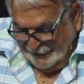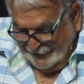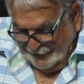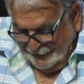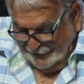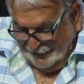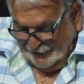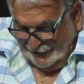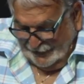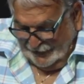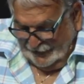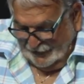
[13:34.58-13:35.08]

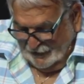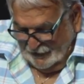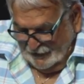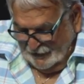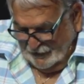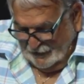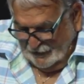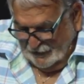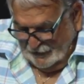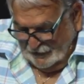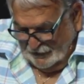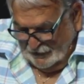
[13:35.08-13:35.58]
good,
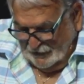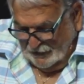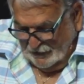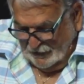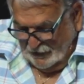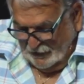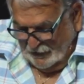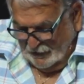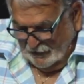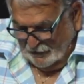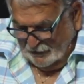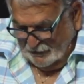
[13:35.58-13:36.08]
you
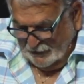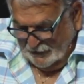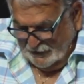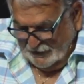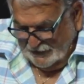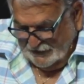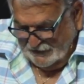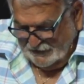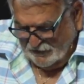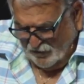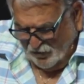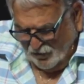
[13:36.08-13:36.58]
know.
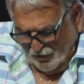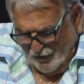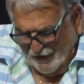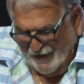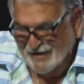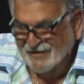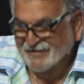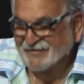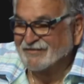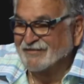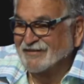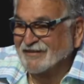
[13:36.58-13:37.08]
It's a
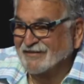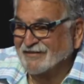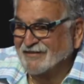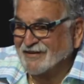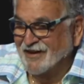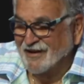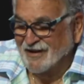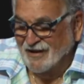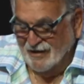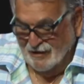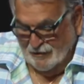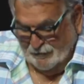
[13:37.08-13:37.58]
waste of
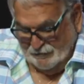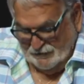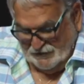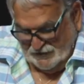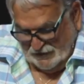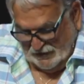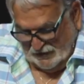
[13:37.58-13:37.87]
time,